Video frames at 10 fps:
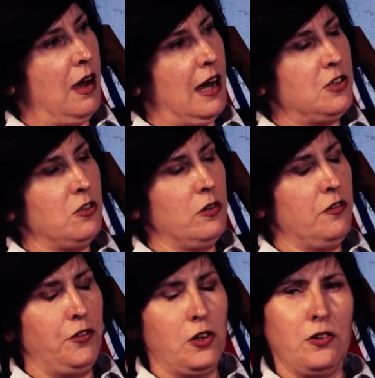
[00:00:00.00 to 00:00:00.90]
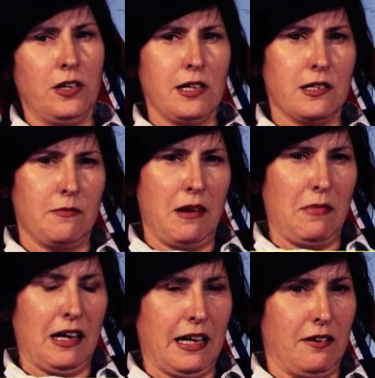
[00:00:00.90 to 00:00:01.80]
I do a few things to make
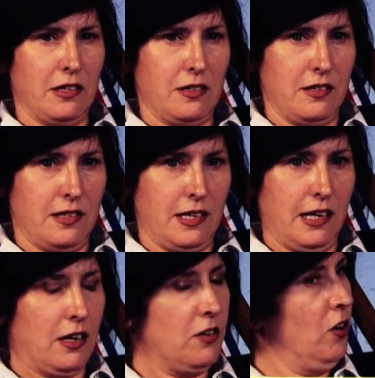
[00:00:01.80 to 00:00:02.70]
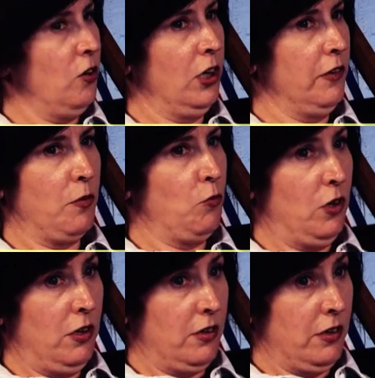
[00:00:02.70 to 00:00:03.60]
my characters tick, and not all of them
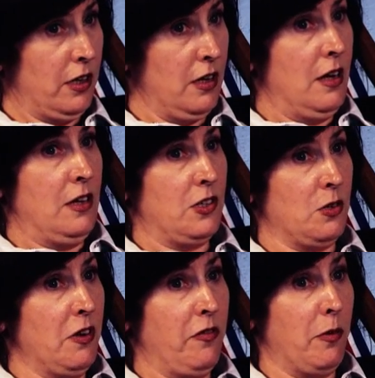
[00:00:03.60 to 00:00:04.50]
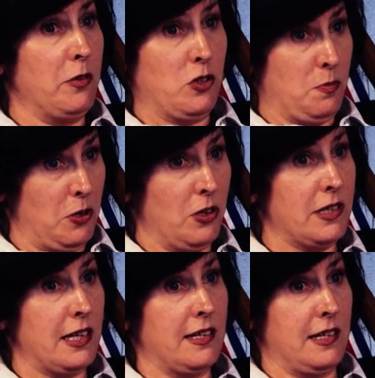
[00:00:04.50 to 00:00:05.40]
work. Some of them are just
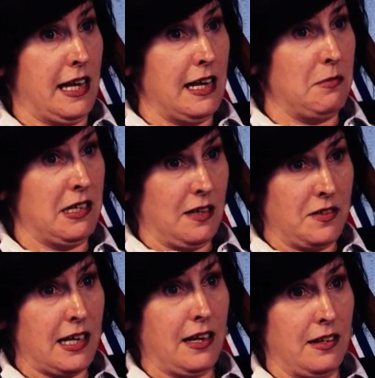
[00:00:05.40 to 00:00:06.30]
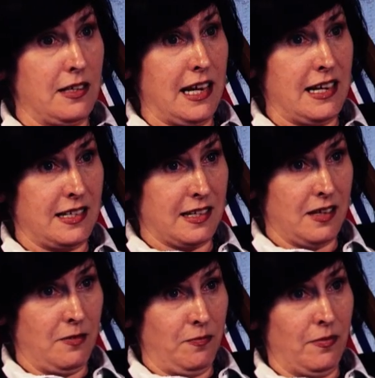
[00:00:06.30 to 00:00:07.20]
processed to keep myself sat at the desk.
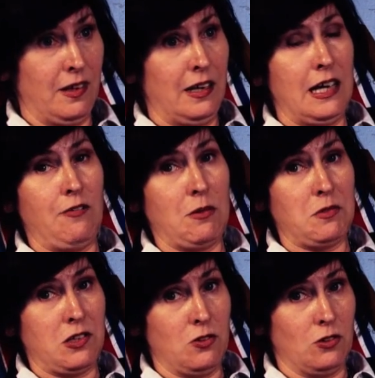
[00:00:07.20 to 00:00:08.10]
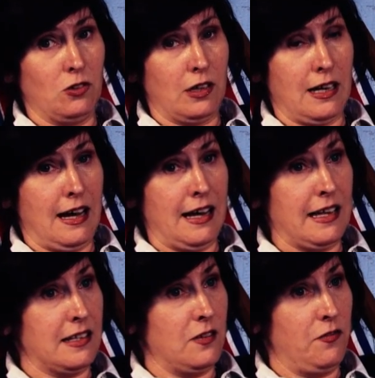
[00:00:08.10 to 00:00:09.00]
If I'm stuck, I
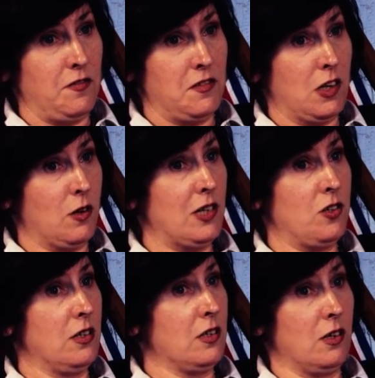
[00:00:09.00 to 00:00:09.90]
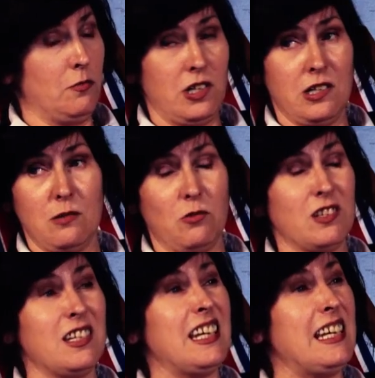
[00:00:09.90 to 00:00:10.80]
answer 50 questions on them, which is the
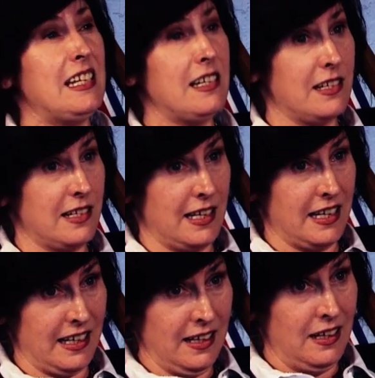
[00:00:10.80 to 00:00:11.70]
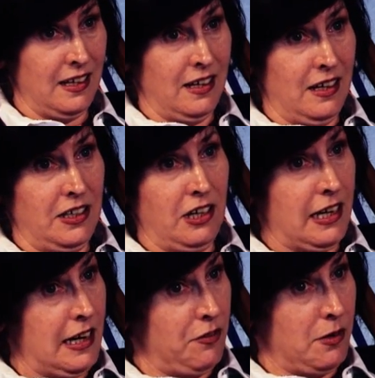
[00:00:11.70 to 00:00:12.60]
most tedious thing you
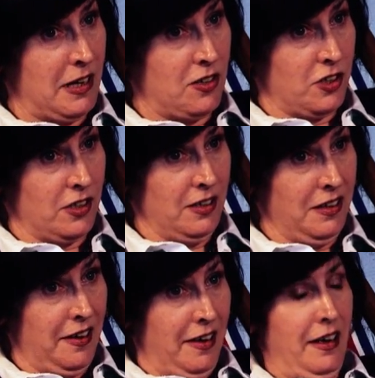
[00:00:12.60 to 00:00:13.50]
can ever imagine.